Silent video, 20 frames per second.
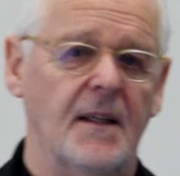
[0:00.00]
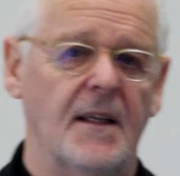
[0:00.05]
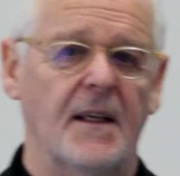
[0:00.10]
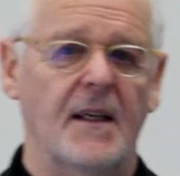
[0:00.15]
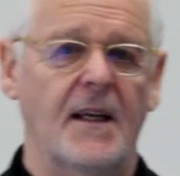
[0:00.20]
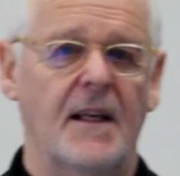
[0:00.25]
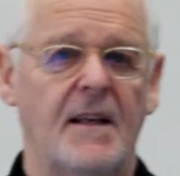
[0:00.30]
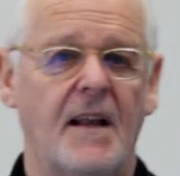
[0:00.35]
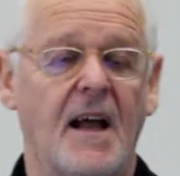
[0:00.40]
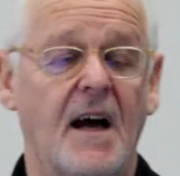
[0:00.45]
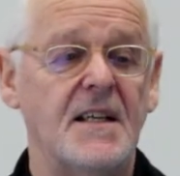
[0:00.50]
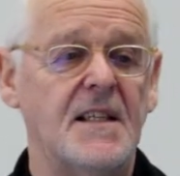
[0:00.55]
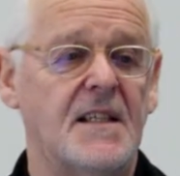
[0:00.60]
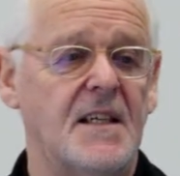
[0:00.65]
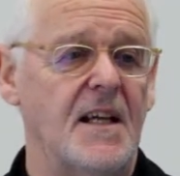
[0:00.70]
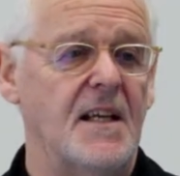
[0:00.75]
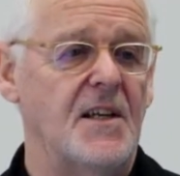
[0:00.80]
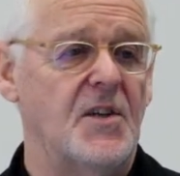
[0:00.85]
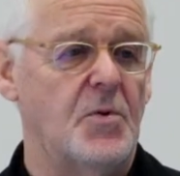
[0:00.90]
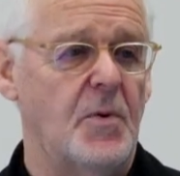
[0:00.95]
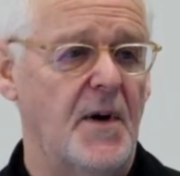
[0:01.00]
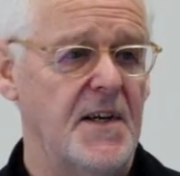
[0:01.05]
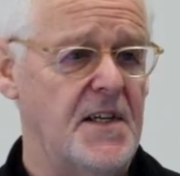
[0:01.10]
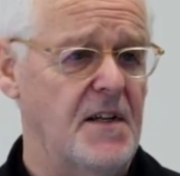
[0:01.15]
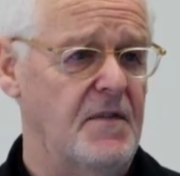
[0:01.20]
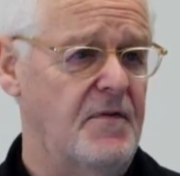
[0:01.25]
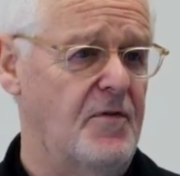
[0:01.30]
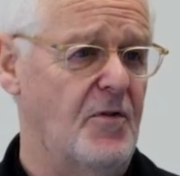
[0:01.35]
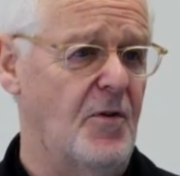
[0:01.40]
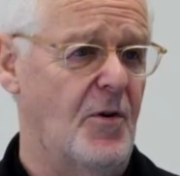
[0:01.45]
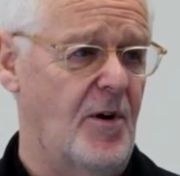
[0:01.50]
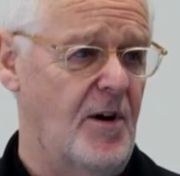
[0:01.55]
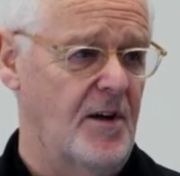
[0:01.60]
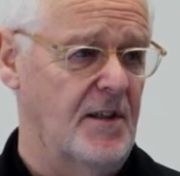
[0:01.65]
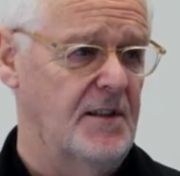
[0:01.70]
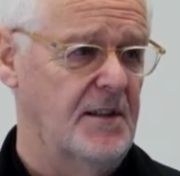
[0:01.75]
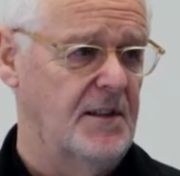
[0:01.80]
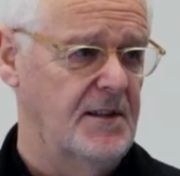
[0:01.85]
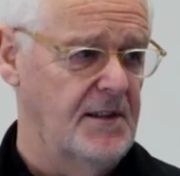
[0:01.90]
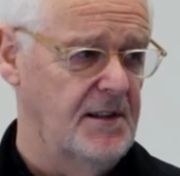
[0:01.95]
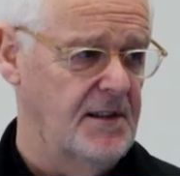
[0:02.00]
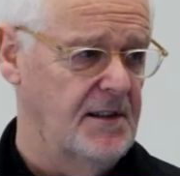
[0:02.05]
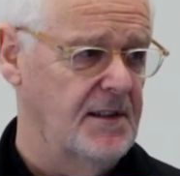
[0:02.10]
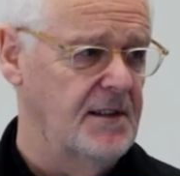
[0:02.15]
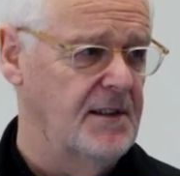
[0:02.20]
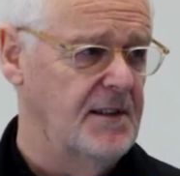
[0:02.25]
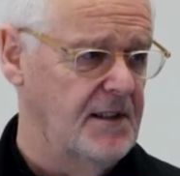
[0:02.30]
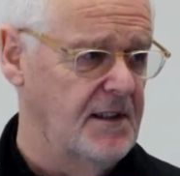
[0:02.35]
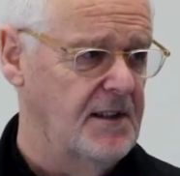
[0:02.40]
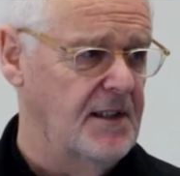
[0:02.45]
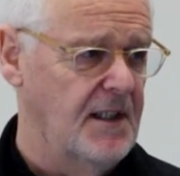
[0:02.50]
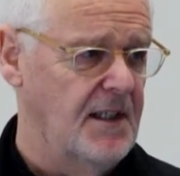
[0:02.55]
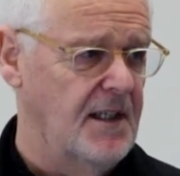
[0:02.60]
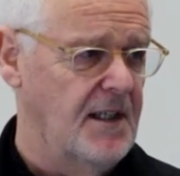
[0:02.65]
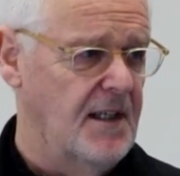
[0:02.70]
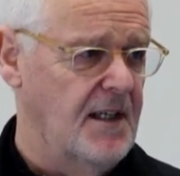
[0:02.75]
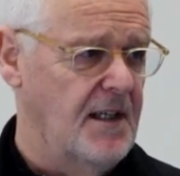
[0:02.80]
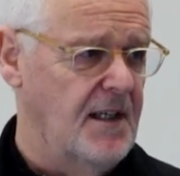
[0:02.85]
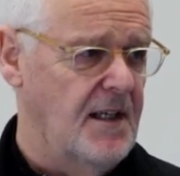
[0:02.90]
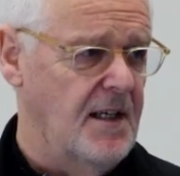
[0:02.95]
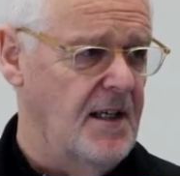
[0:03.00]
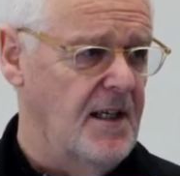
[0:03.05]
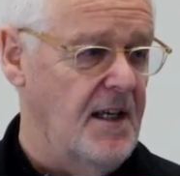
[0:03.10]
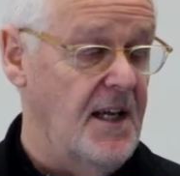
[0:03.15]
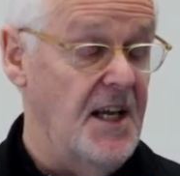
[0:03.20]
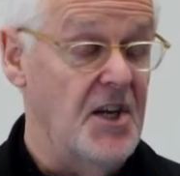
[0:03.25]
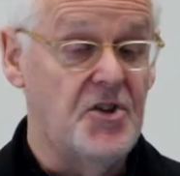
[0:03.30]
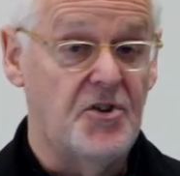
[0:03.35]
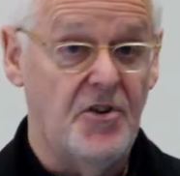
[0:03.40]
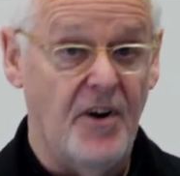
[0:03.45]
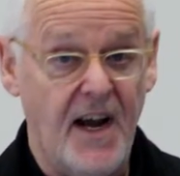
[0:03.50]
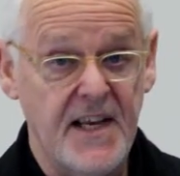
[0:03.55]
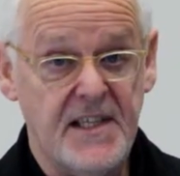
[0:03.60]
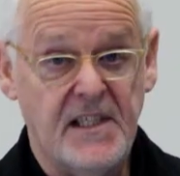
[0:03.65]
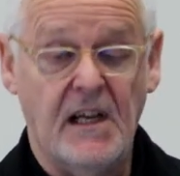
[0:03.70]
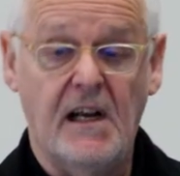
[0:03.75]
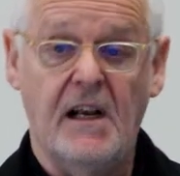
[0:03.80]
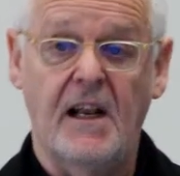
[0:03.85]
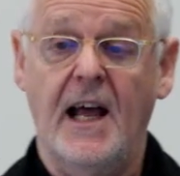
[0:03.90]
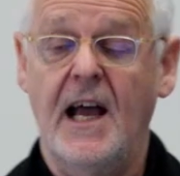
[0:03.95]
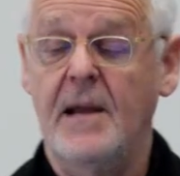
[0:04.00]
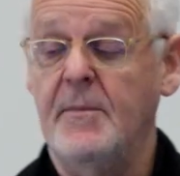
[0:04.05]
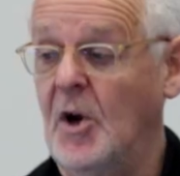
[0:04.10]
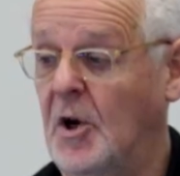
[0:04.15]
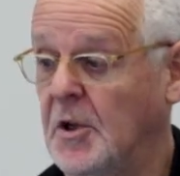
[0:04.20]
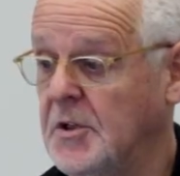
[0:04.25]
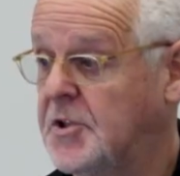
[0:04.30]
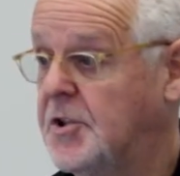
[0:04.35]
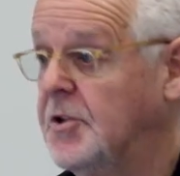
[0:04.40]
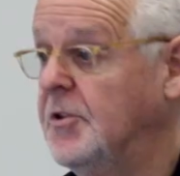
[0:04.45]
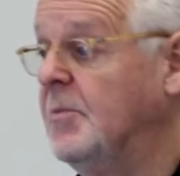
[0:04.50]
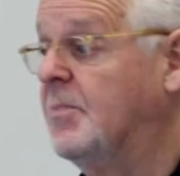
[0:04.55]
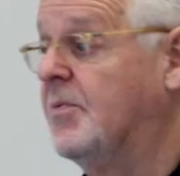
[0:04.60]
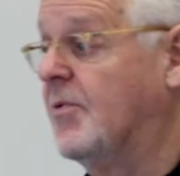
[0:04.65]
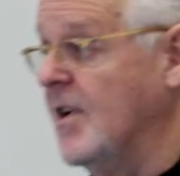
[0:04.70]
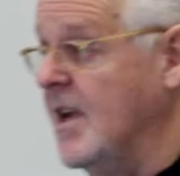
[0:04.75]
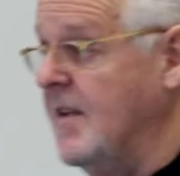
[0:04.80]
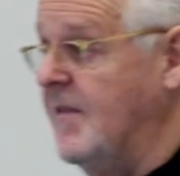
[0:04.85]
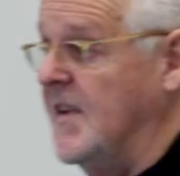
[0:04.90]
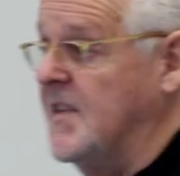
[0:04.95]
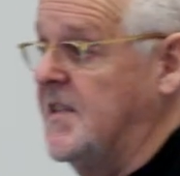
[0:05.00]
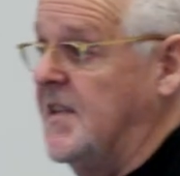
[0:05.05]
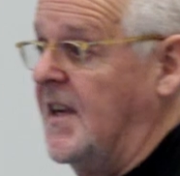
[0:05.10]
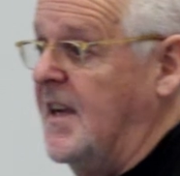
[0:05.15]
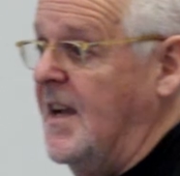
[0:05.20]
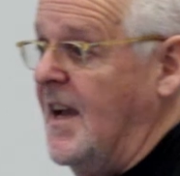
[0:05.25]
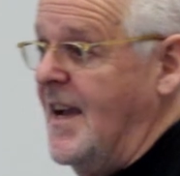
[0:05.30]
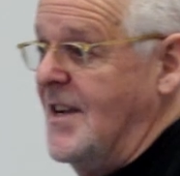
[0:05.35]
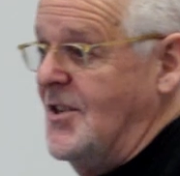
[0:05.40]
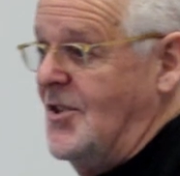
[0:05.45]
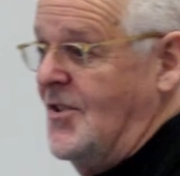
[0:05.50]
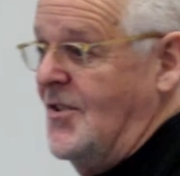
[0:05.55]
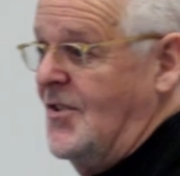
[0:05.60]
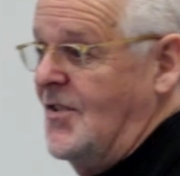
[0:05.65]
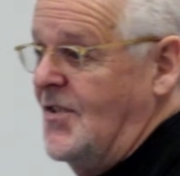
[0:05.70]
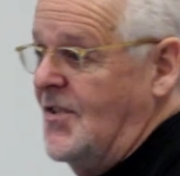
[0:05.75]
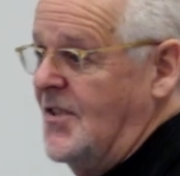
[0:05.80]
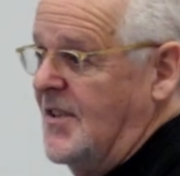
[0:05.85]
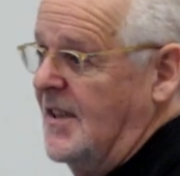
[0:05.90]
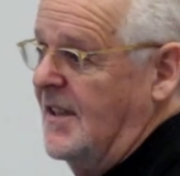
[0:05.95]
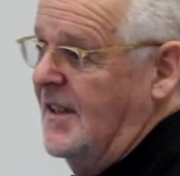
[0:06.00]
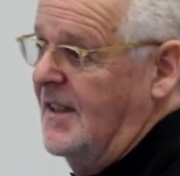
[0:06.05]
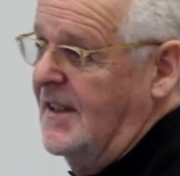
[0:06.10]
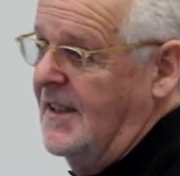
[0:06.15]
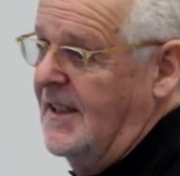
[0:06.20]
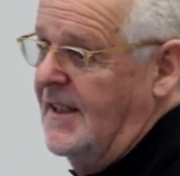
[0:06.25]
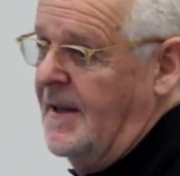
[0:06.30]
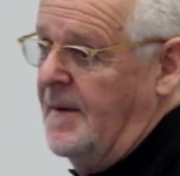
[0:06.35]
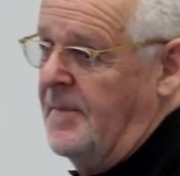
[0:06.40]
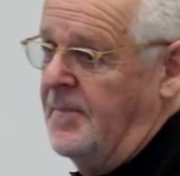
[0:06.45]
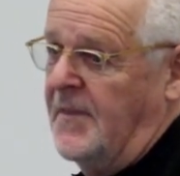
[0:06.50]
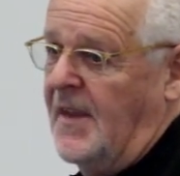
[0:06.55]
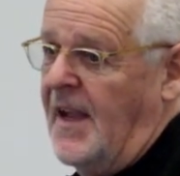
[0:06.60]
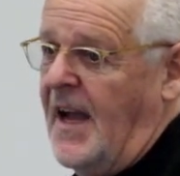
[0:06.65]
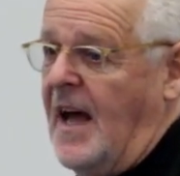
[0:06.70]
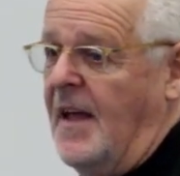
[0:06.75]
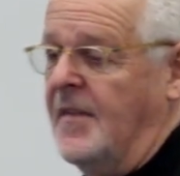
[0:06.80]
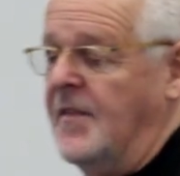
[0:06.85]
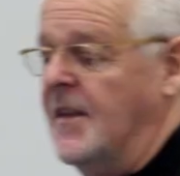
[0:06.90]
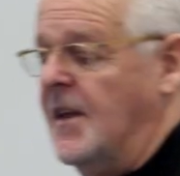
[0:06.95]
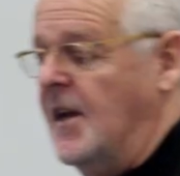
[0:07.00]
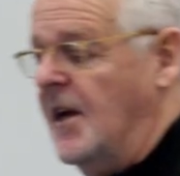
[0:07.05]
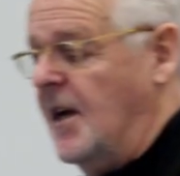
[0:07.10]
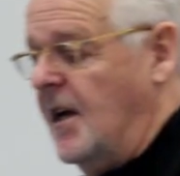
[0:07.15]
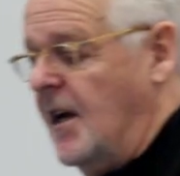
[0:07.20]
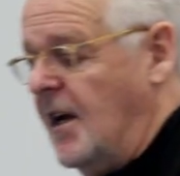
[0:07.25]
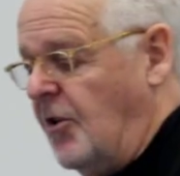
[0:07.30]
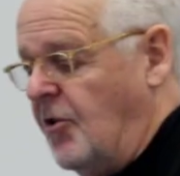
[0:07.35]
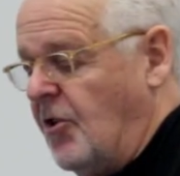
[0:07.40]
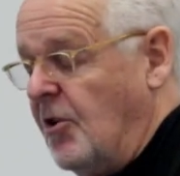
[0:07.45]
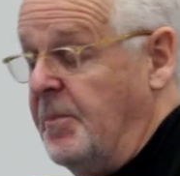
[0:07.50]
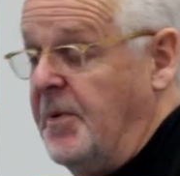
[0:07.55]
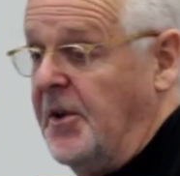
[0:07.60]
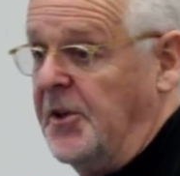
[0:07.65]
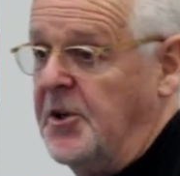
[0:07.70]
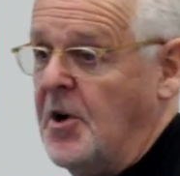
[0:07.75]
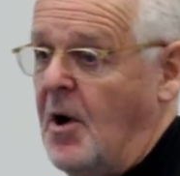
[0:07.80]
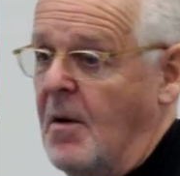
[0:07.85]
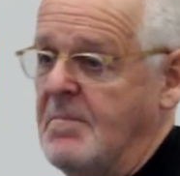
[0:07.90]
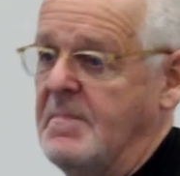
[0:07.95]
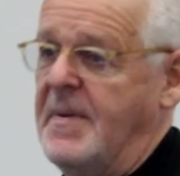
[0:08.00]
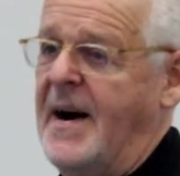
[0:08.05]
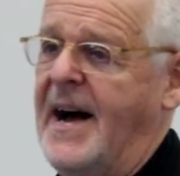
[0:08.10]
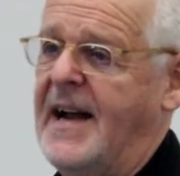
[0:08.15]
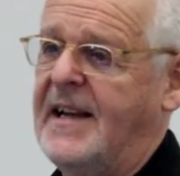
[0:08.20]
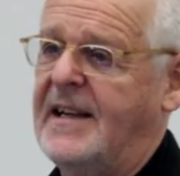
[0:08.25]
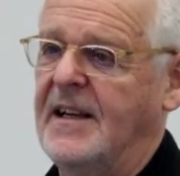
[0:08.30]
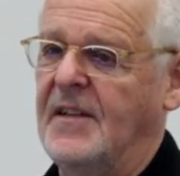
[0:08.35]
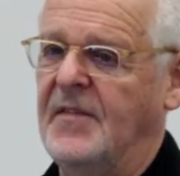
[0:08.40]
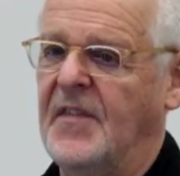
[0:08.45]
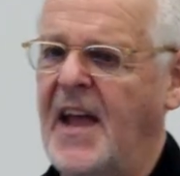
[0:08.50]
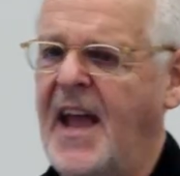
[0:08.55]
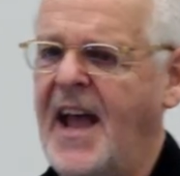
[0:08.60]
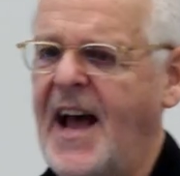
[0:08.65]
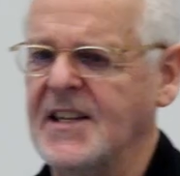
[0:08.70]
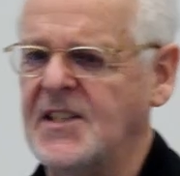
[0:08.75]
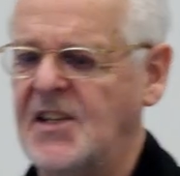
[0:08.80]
in 1924. He tried to climb it on 2 previous occasions, and a group had gone back, and they had